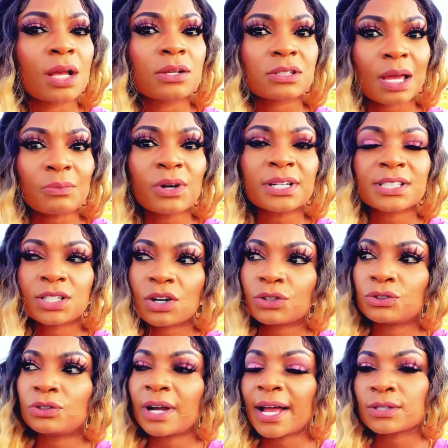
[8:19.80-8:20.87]
So I'm going to tell
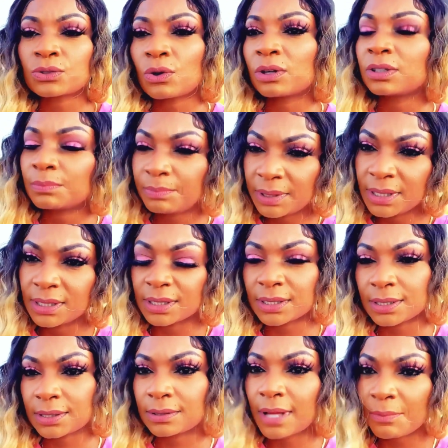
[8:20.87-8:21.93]
you guys all the
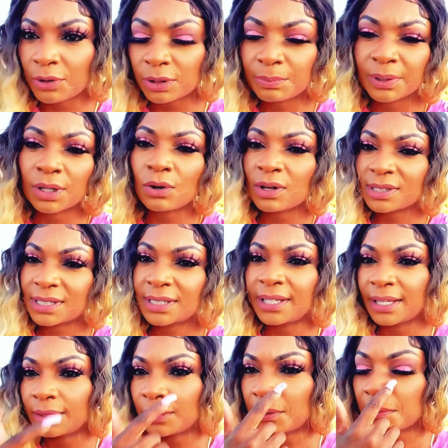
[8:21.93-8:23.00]
pieces. I'm going to put it all
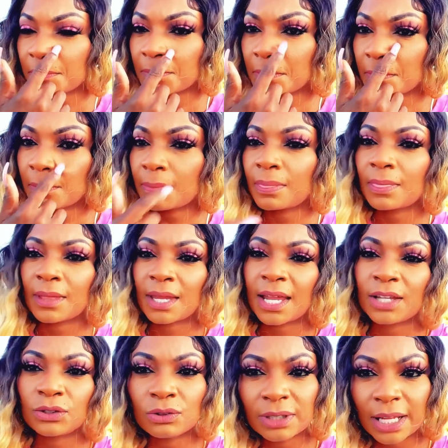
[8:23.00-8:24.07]
together.
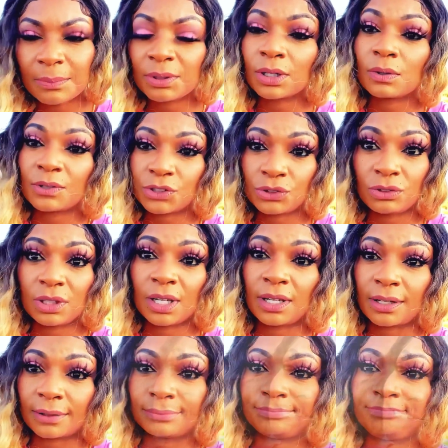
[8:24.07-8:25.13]
And you let me know what you
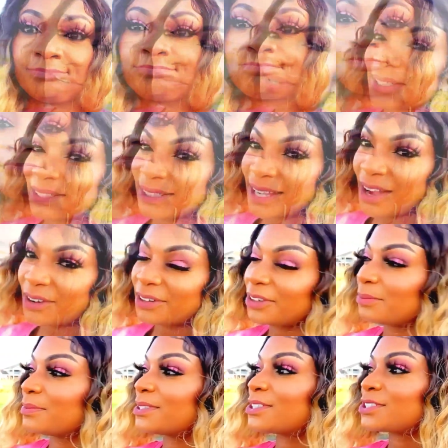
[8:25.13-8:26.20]
think. So windy out
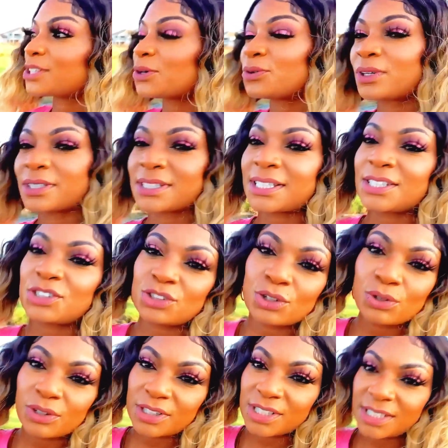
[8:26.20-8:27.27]
here, but such a
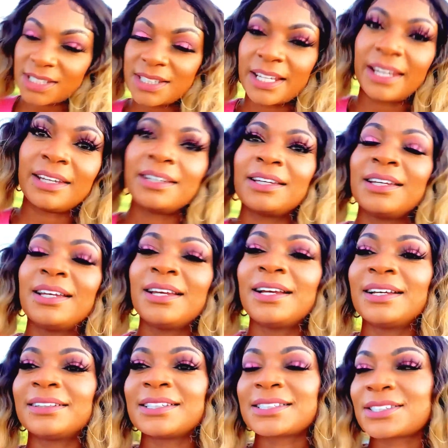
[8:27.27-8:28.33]
gorgeous day.
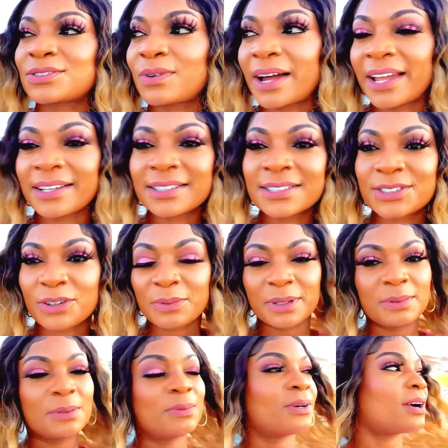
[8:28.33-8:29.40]
This is why so many
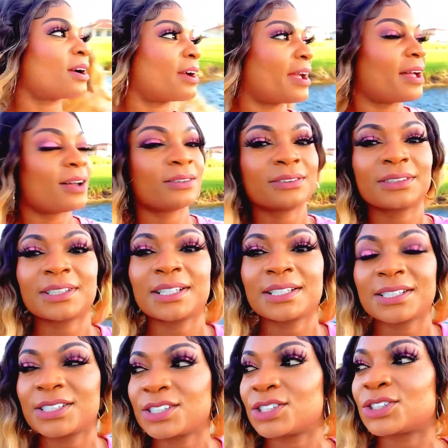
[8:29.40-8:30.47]
people are out, and
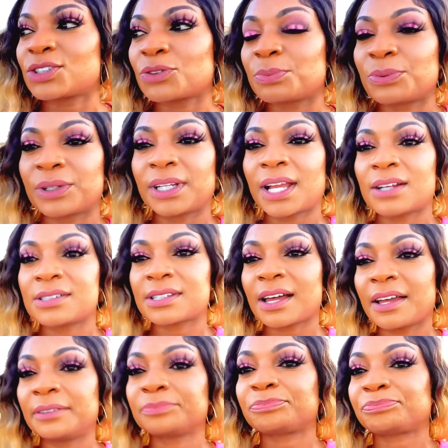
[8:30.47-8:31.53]
it's just so pretty
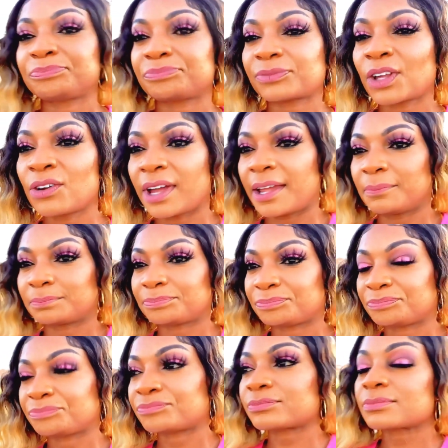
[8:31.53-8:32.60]
outside. Okay,
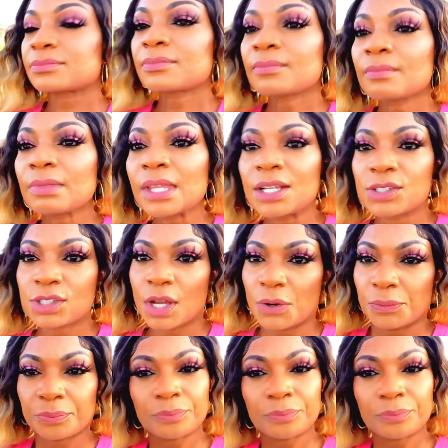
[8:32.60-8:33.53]
so